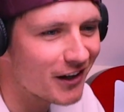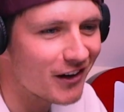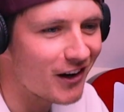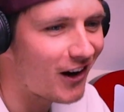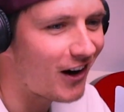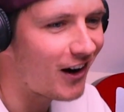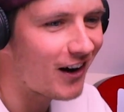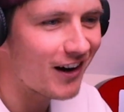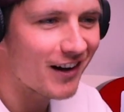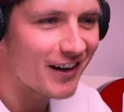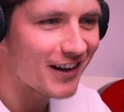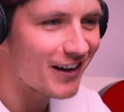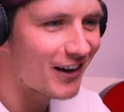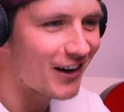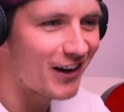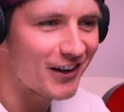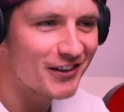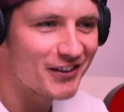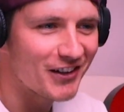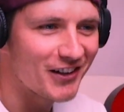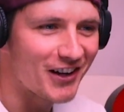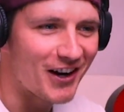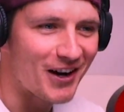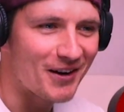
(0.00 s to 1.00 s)
not doing
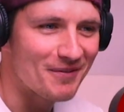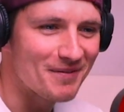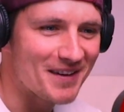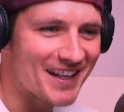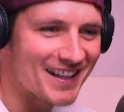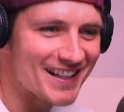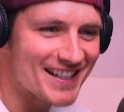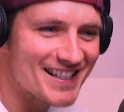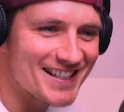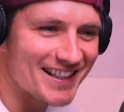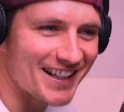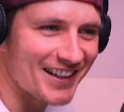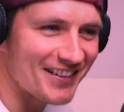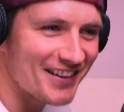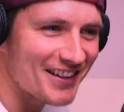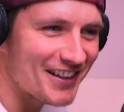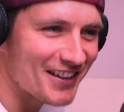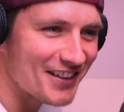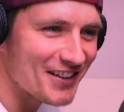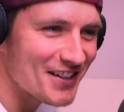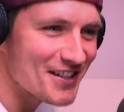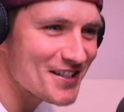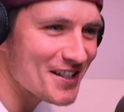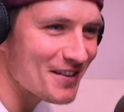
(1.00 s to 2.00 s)
it on me this time. You can
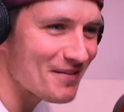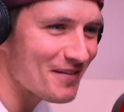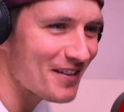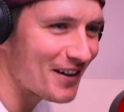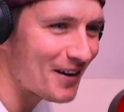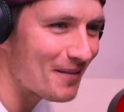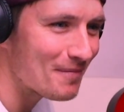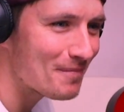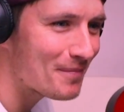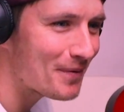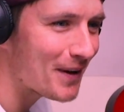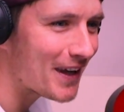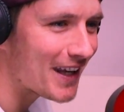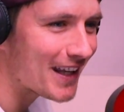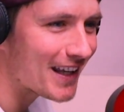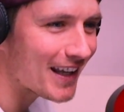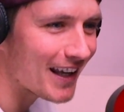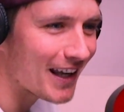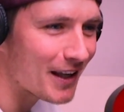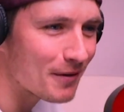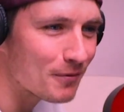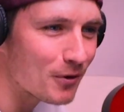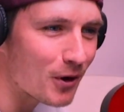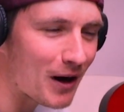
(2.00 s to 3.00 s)
do something on Pete,
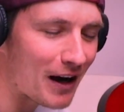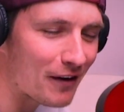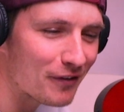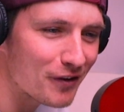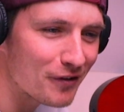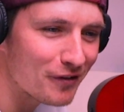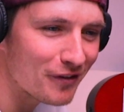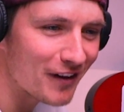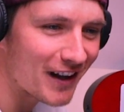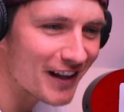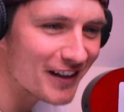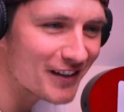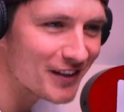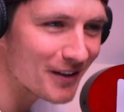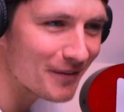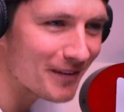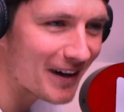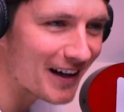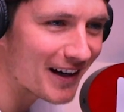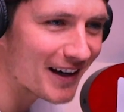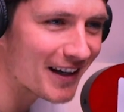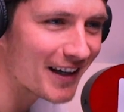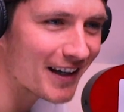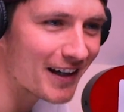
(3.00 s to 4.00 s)
and we'll have to fly to
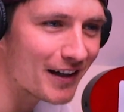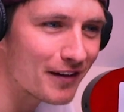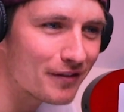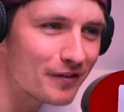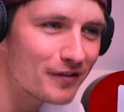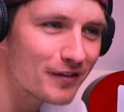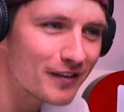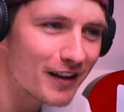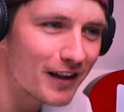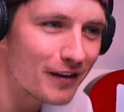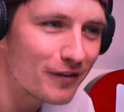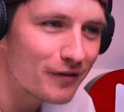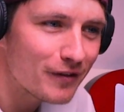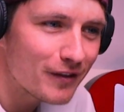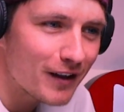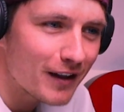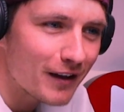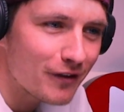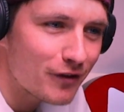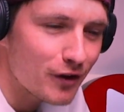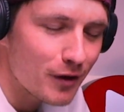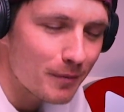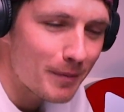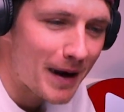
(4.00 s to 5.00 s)
America
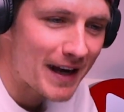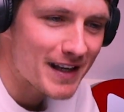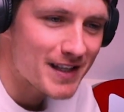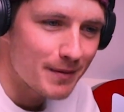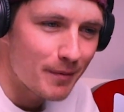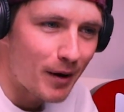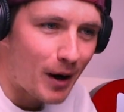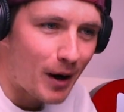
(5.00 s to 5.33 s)
if you mess him